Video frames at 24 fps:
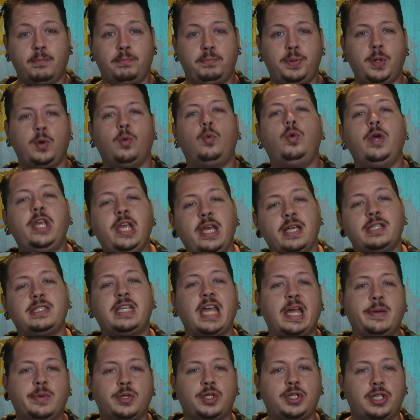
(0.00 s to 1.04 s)
But we as
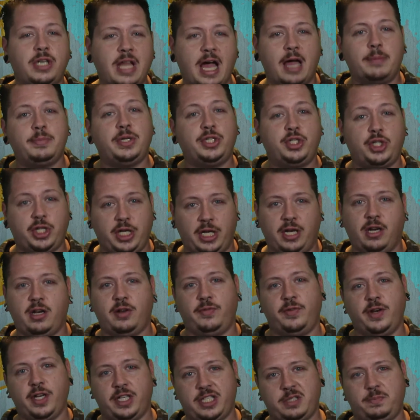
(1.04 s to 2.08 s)
gamers should not be cheated
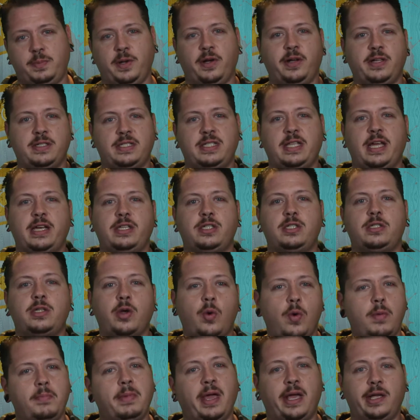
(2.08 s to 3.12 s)
of an experience that is
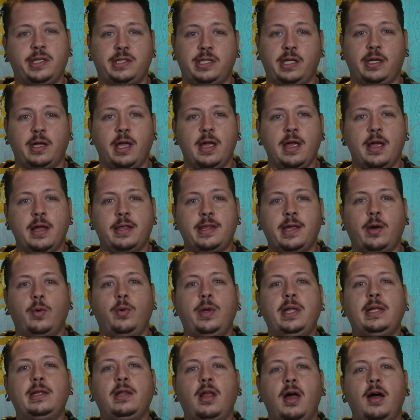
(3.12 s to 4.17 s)
so amazing, that
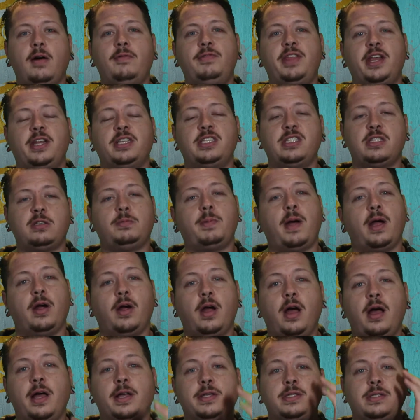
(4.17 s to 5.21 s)
we love, that inspire
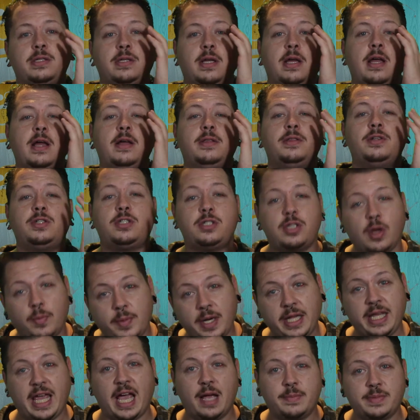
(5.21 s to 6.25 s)
us. There's so
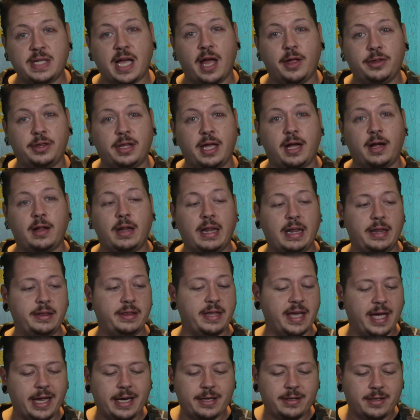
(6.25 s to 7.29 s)
many games out there
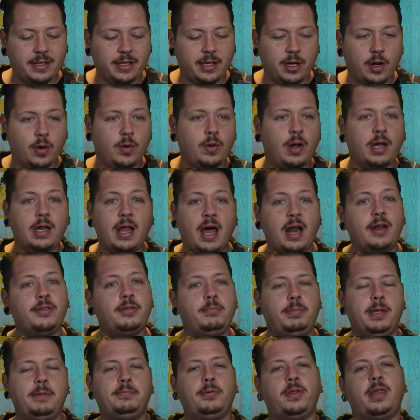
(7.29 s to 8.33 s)
that, you know, a lot of the
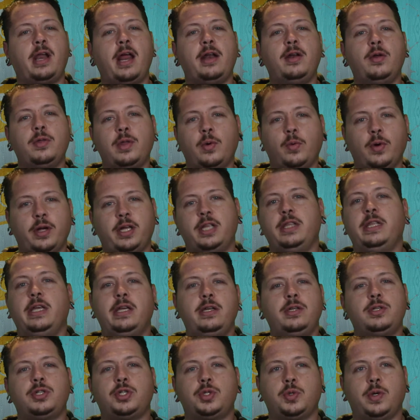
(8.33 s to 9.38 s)
people that I know that work in the
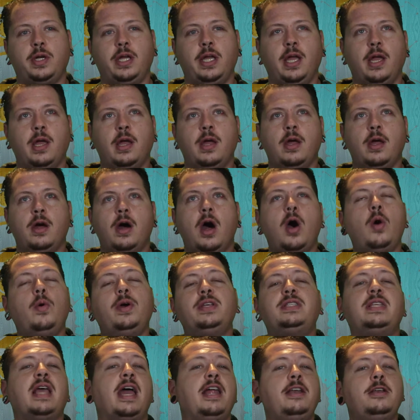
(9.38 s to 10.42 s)
industry
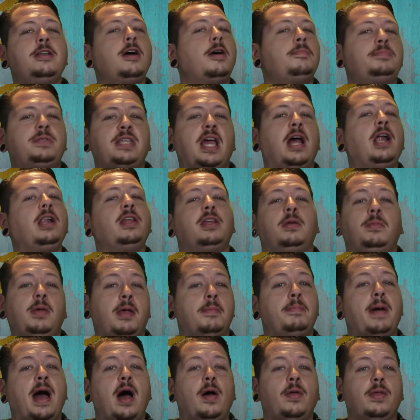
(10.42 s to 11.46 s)
always end up telling me
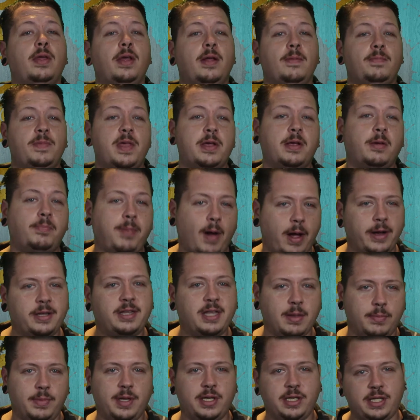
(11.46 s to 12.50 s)
about that brought
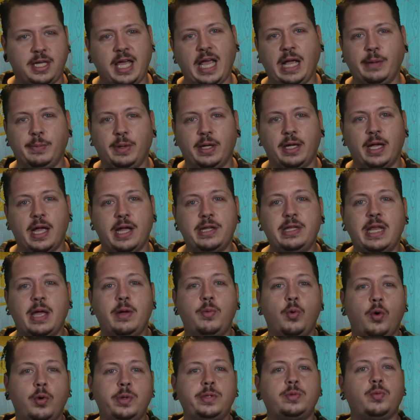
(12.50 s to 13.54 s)
them into gaming. And they
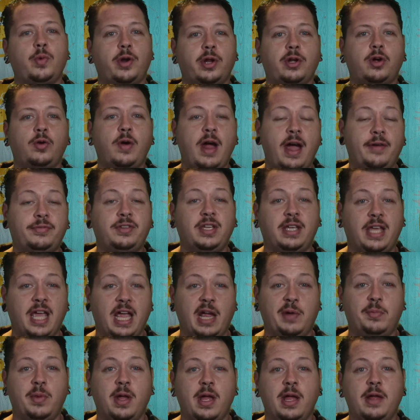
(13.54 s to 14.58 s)
always want to craft a
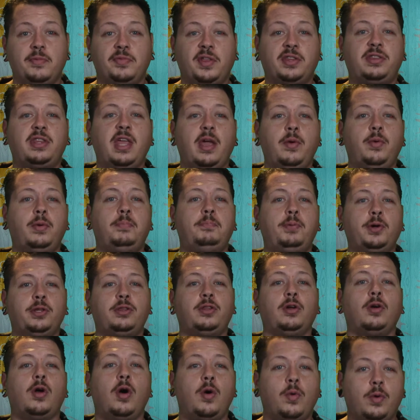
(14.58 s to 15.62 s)
game that they would put
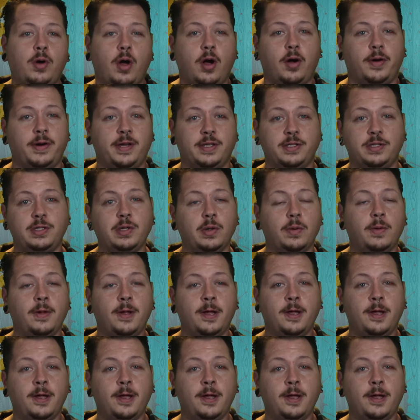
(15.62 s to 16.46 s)
their own heart into.